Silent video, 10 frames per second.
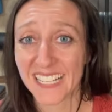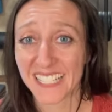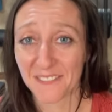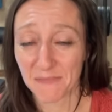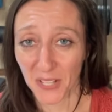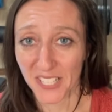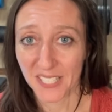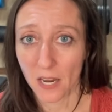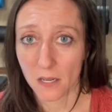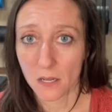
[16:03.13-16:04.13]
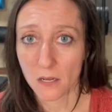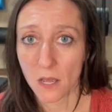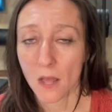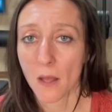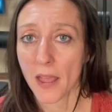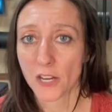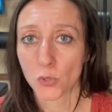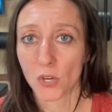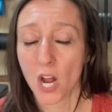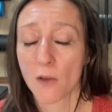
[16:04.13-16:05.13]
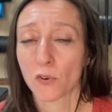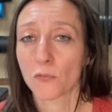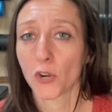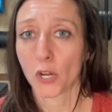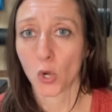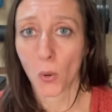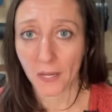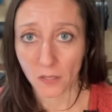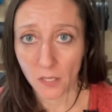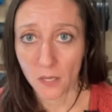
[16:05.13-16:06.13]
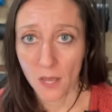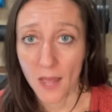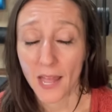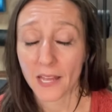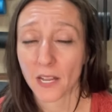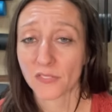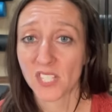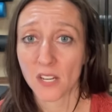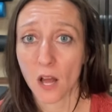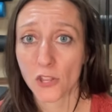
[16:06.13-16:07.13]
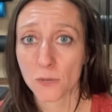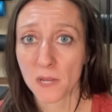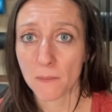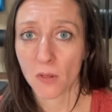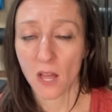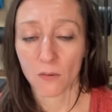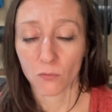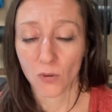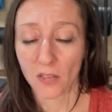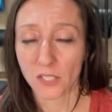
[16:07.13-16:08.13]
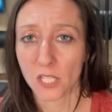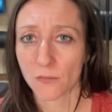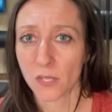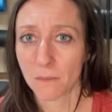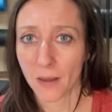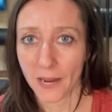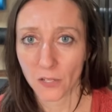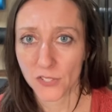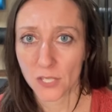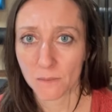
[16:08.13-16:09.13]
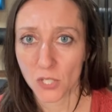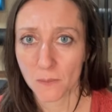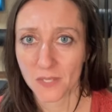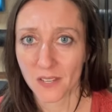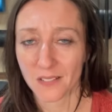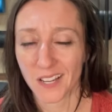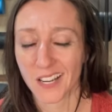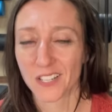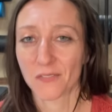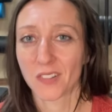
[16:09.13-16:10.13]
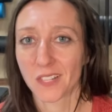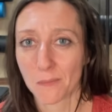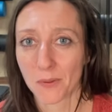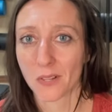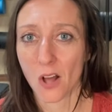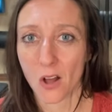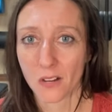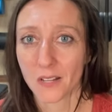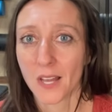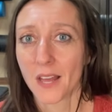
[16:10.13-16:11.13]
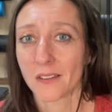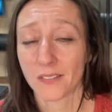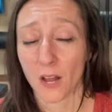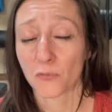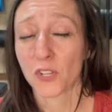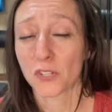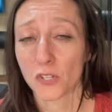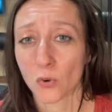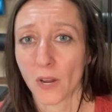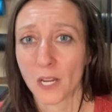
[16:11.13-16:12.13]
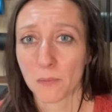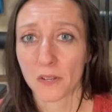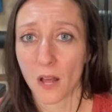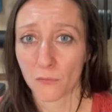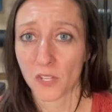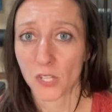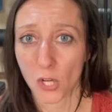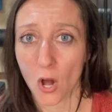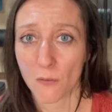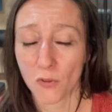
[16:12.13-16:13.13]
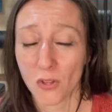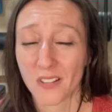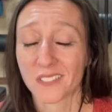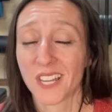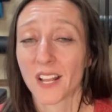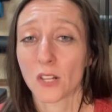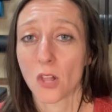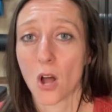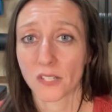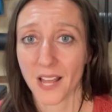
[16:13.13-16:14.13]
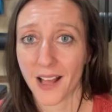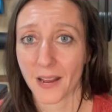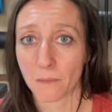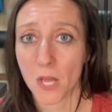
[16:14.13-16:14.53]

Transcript: debilitated and recover very quickly. And I've seen other people have relatively mild symptoms and kind of limp along, not feeling great, but not feeling awful, and take a long time.